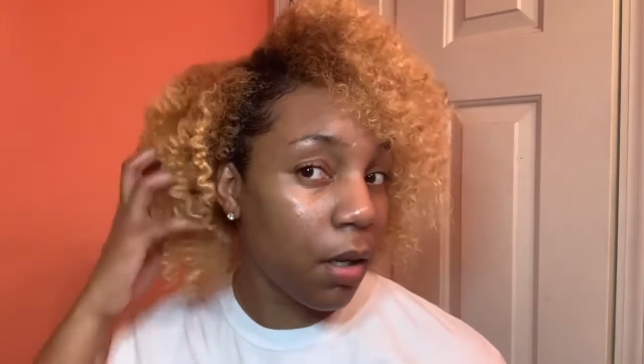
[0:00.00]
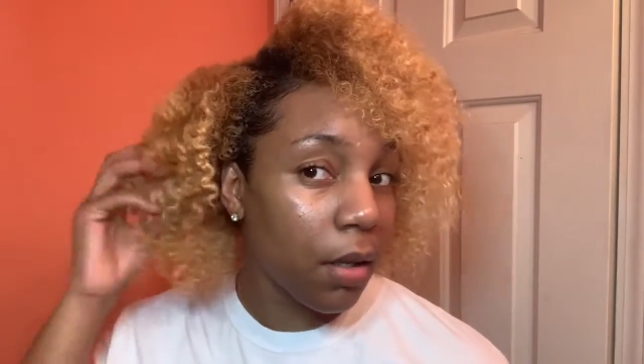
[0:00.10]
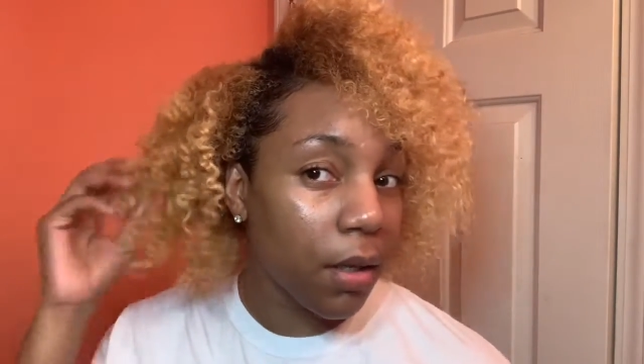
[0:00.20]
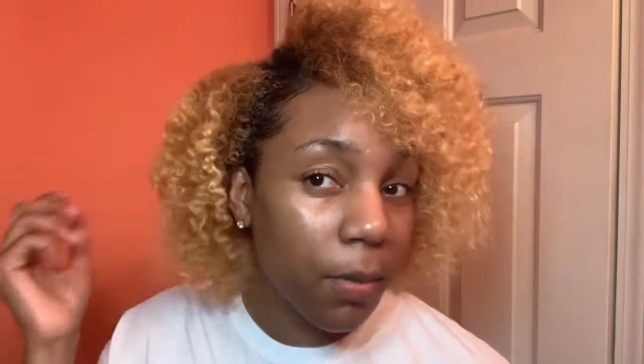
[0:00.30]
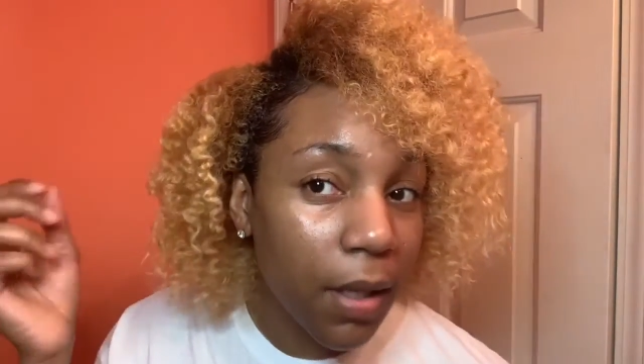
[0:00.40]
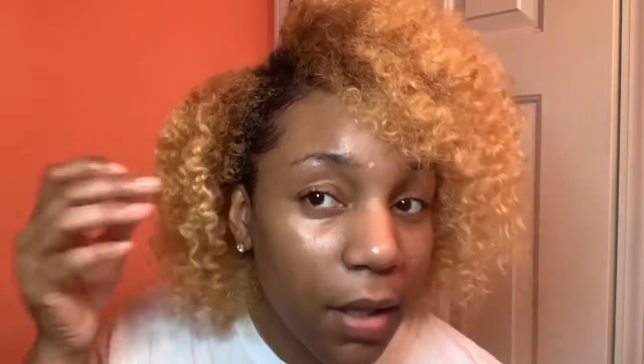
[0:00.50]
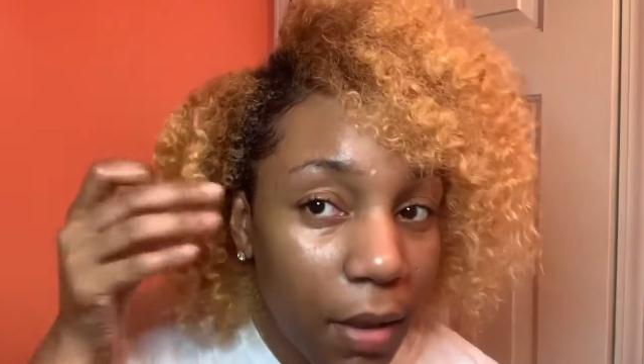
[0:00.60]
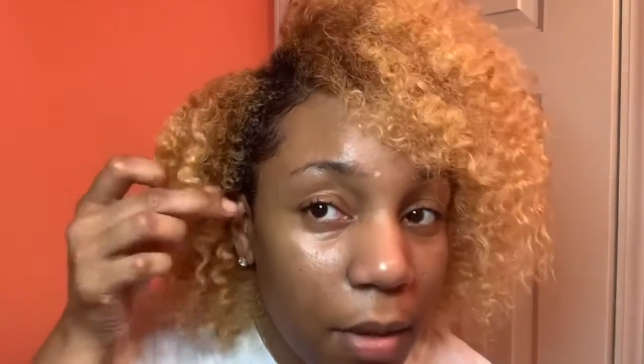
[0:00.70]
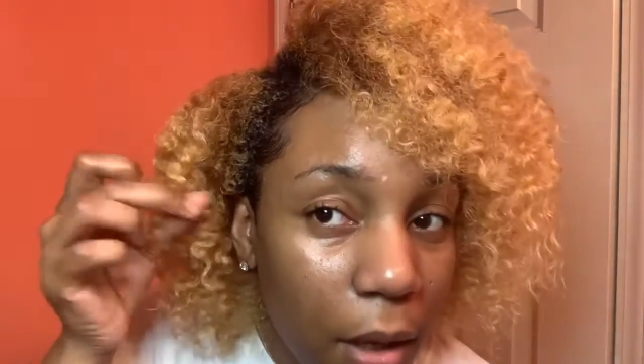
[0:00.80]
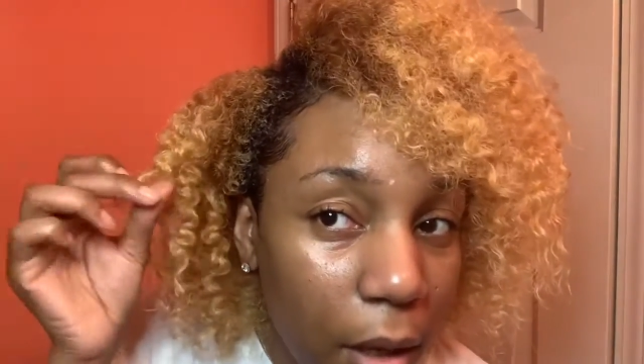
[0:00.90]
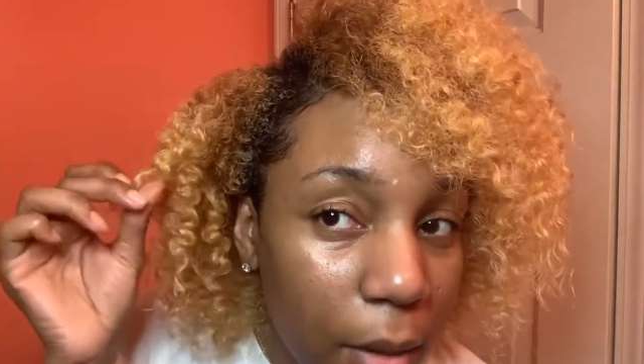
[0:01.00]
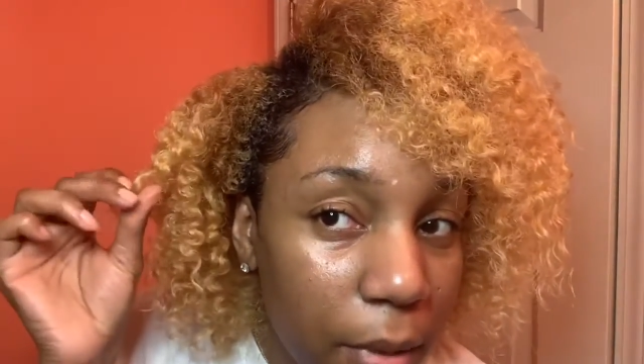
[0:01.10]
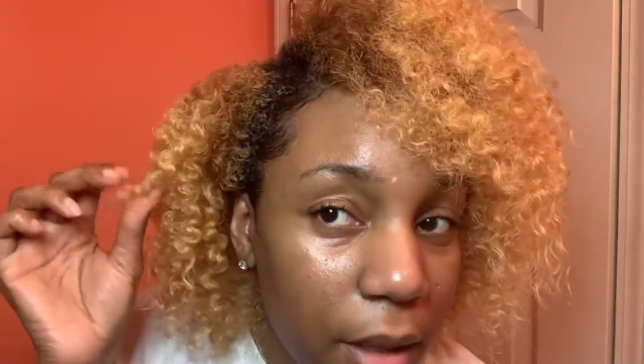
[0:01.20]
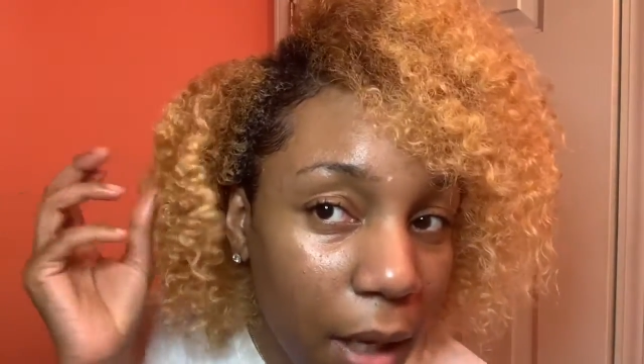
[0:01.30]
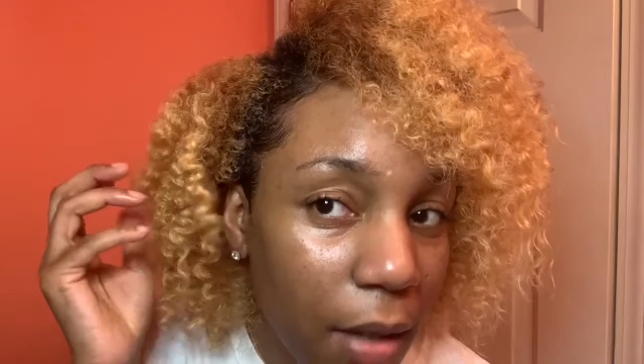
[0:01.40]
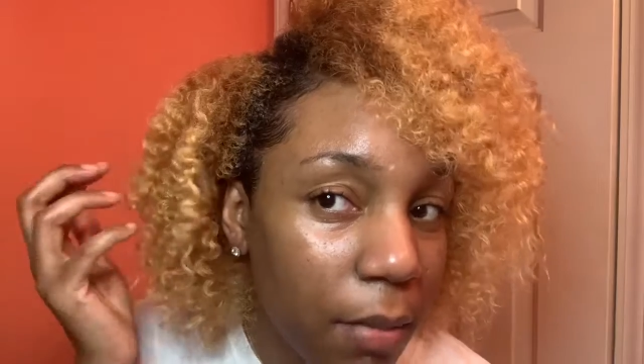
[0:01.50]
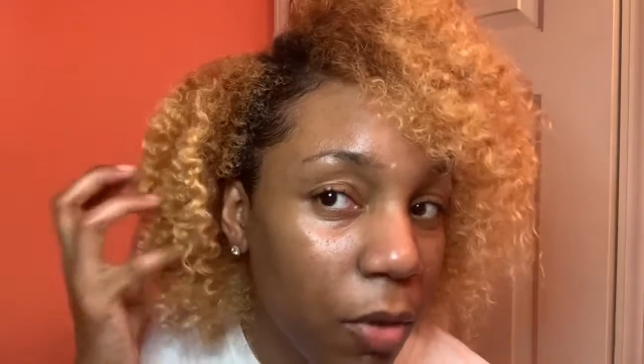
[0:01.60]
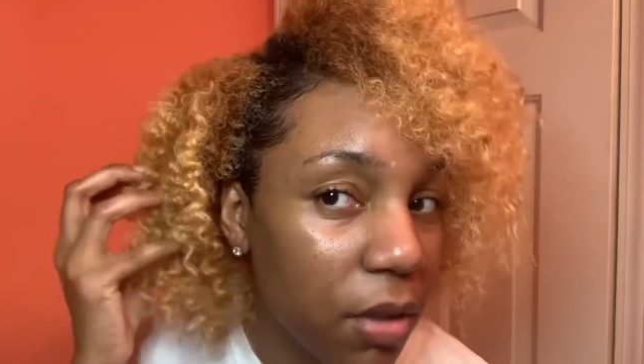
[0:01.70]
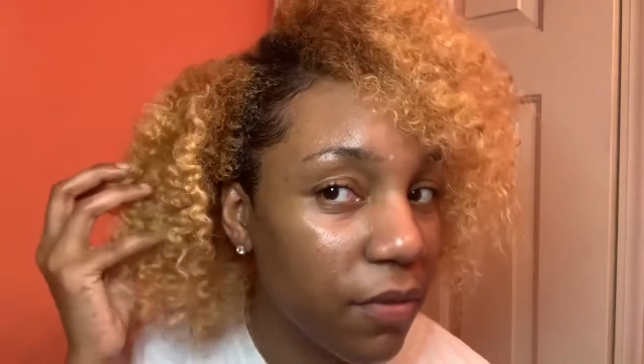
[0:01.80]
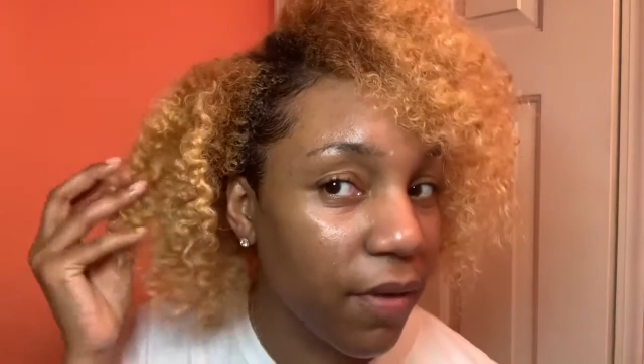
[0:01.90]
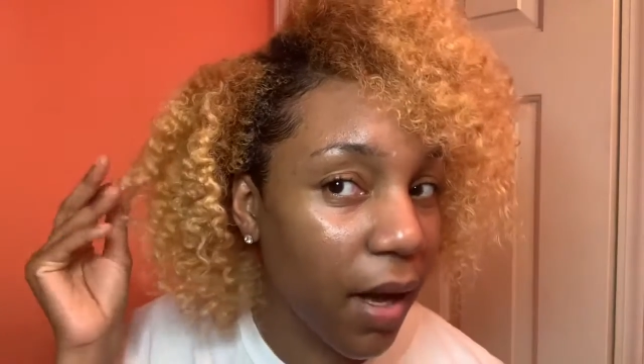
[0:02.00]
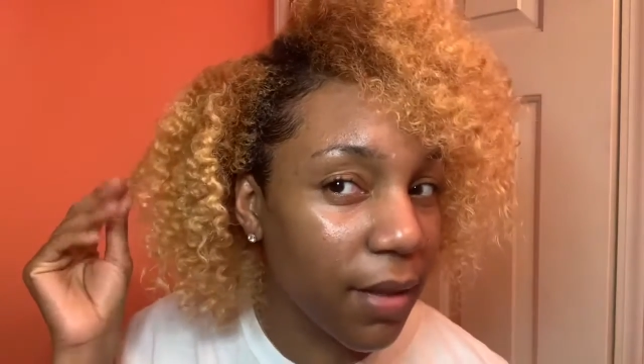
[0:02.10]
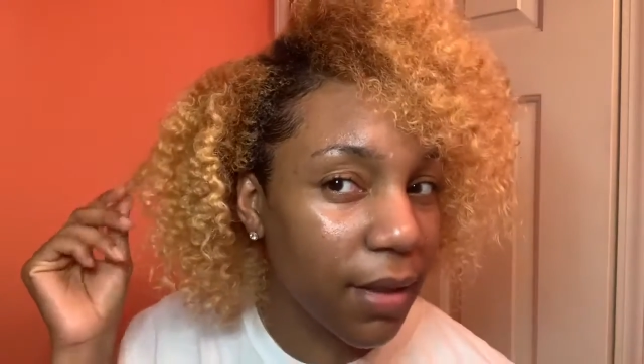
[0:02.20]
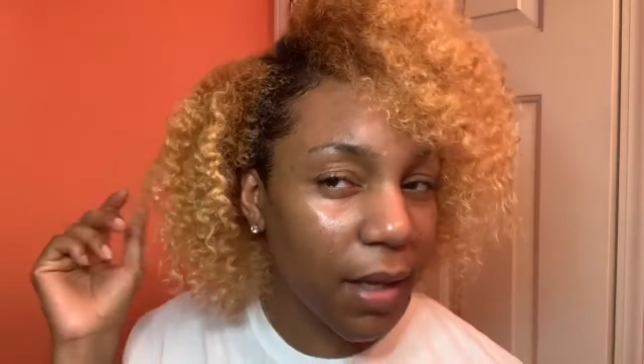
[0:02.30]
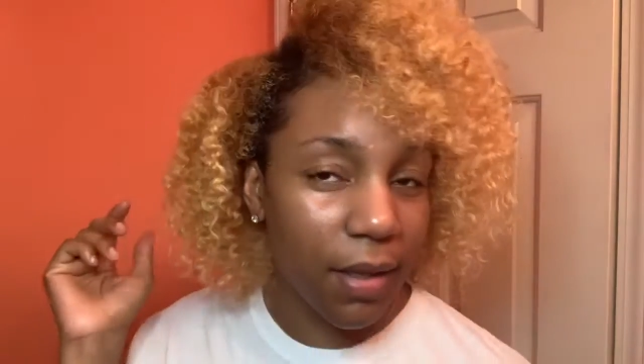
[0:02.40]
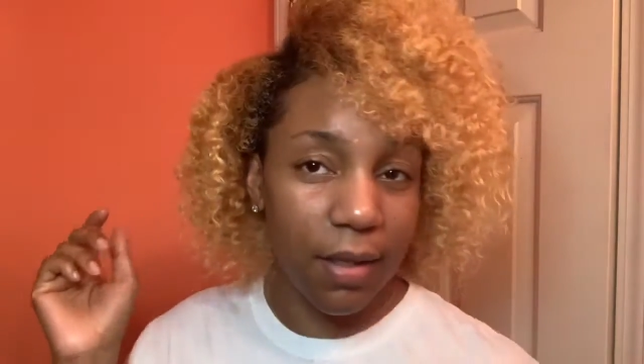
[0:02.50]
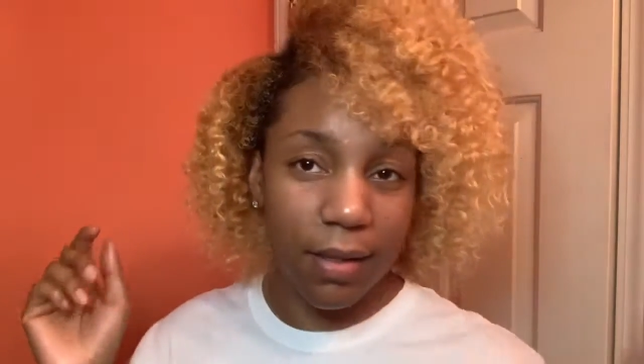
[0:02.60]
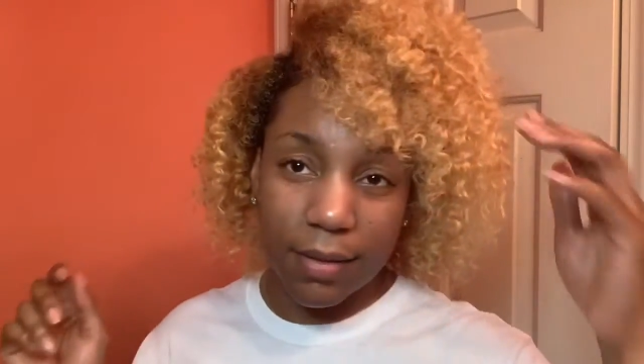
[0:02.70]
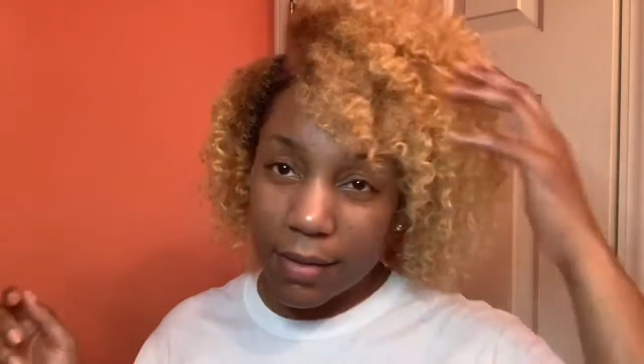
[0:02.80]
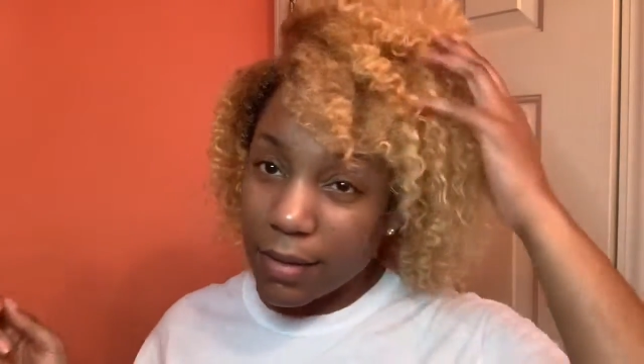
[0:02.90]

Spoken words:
That way they would all be kind of more defined like this.